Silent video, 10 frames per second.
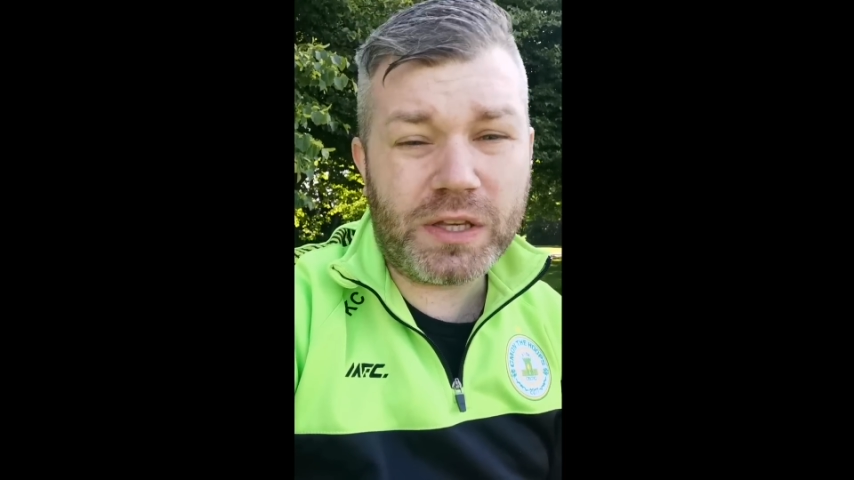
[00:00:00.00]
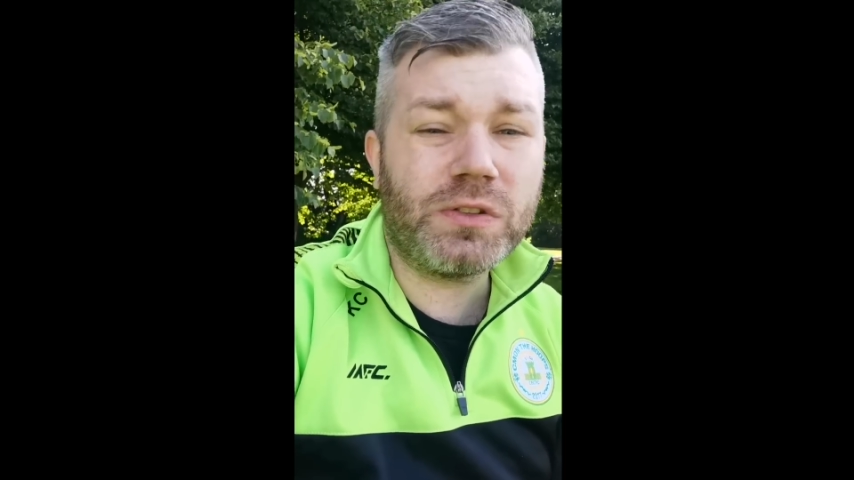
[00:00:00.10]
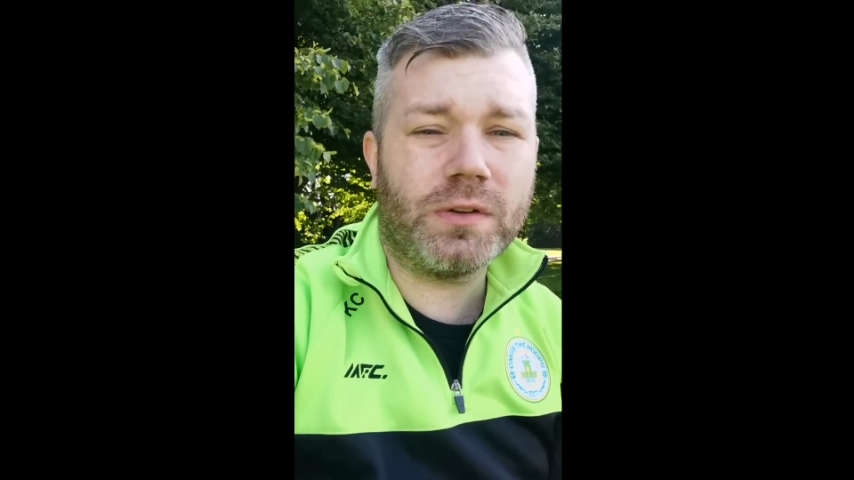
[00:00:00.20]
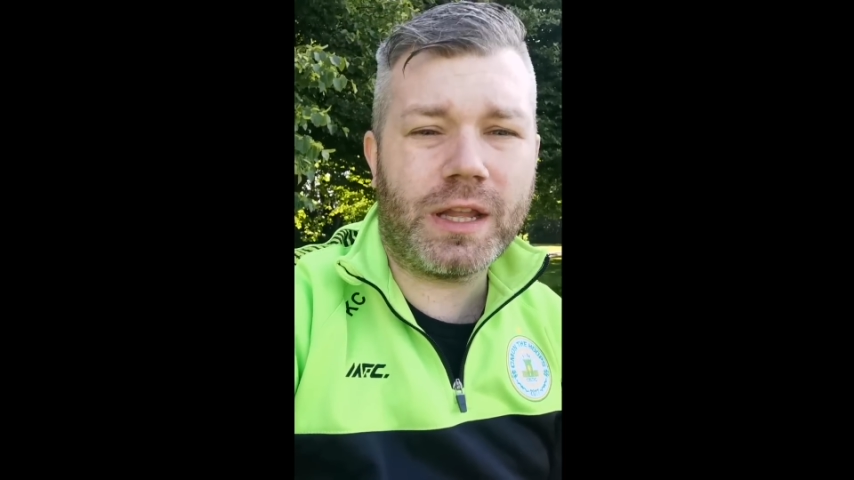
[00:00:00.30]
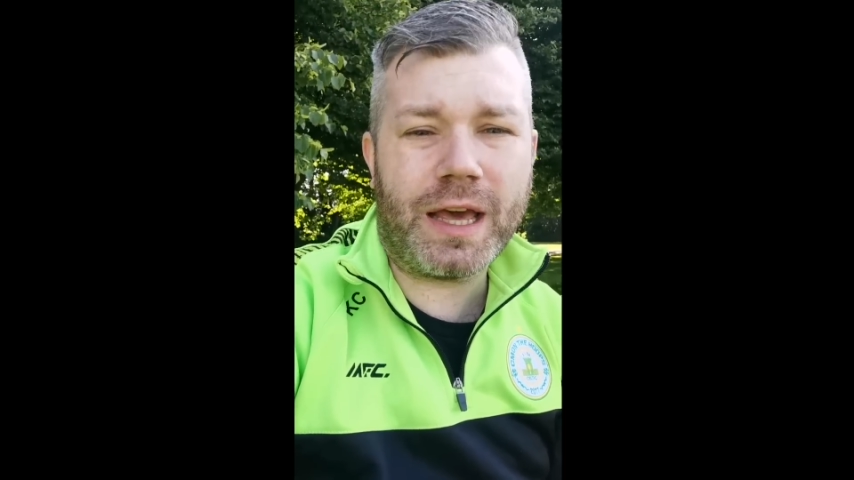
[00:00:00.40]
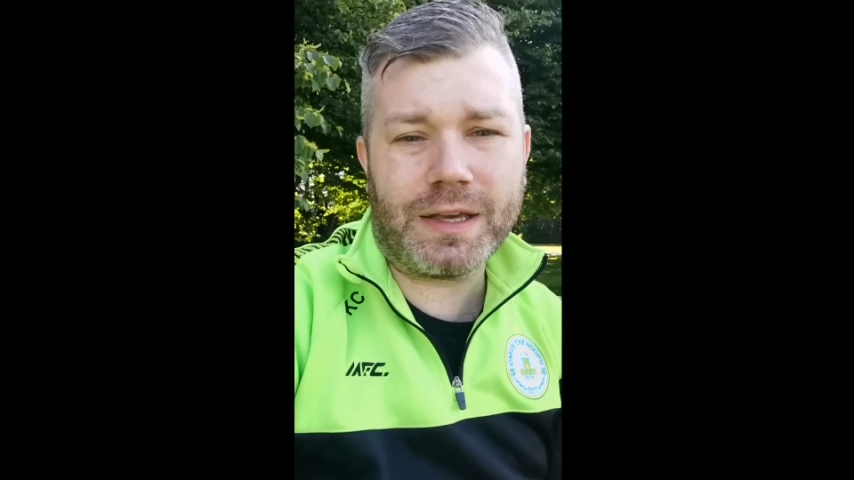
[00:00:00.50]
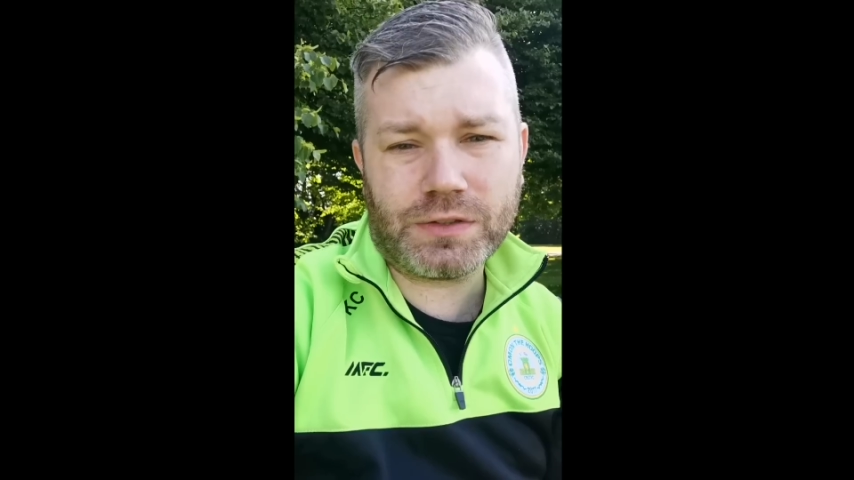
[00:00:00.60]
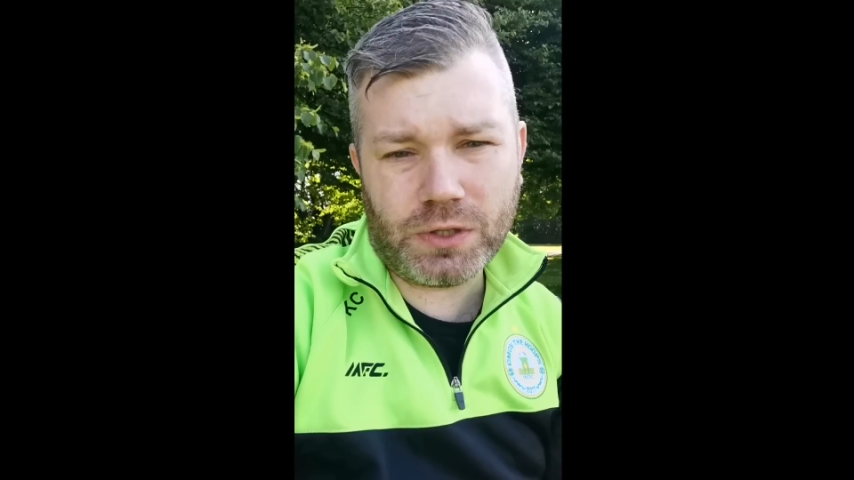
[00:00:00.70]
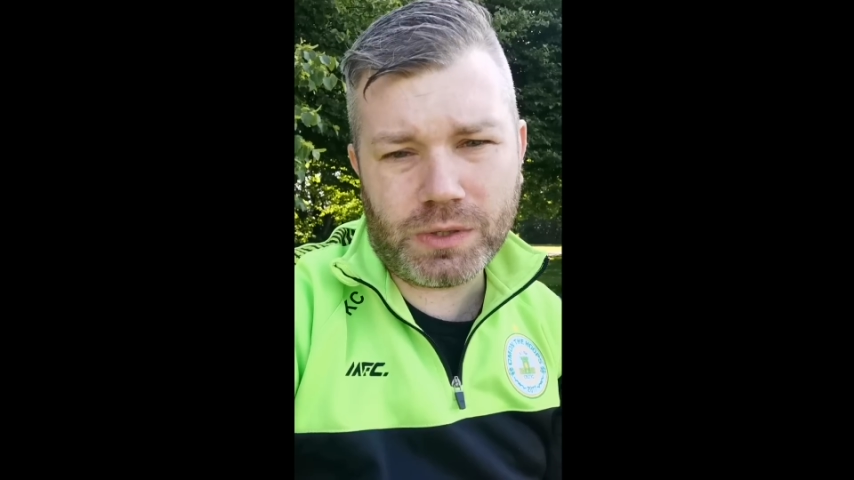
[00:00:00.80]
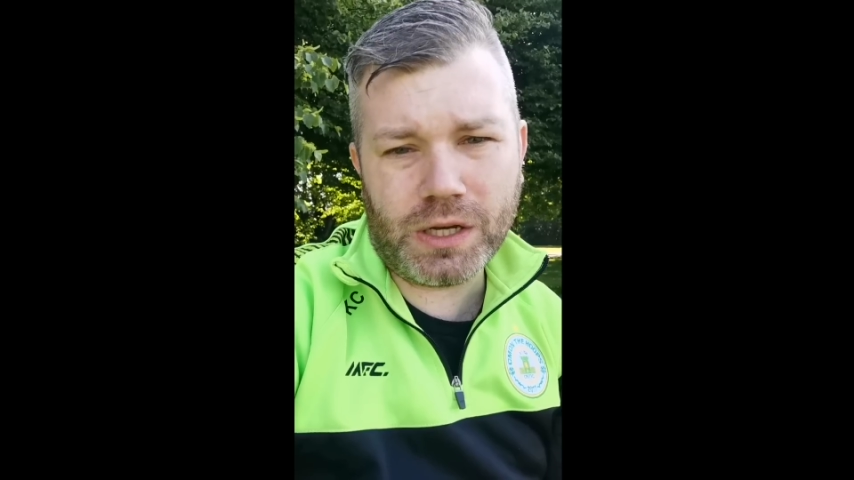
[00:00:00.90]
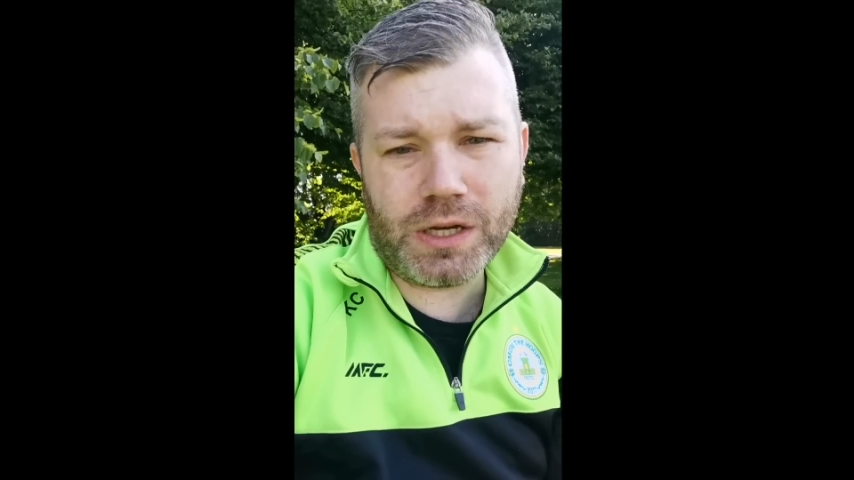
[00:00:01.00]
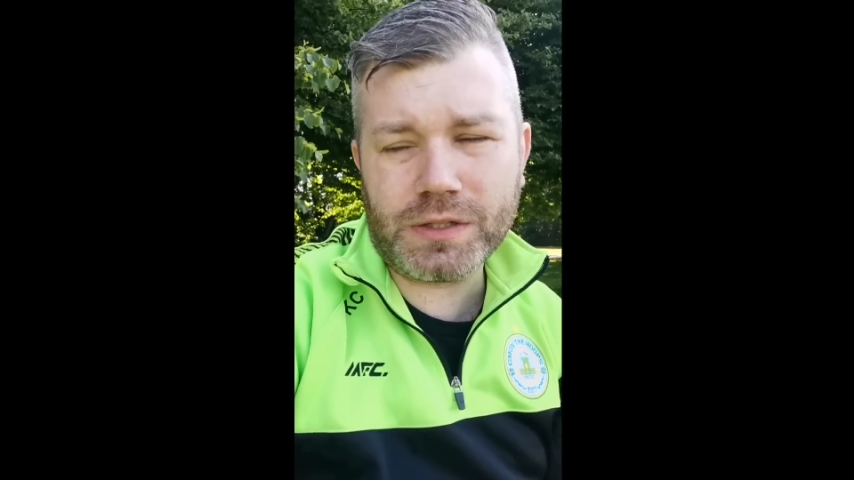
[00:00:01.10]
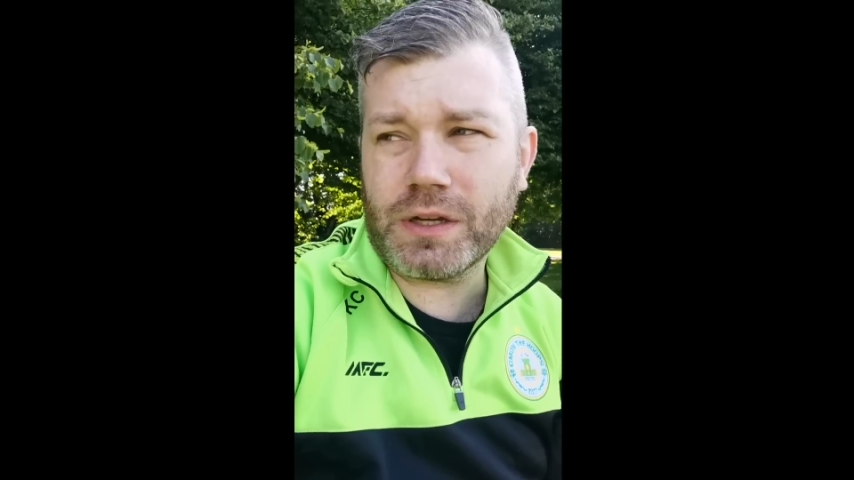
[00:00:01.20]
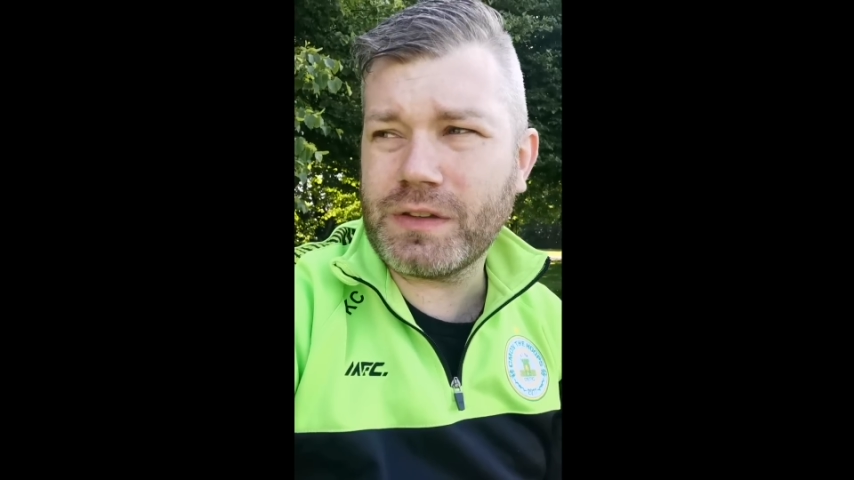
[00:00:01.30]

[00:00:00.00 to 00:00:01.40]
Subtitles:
what he's done the last 2 years.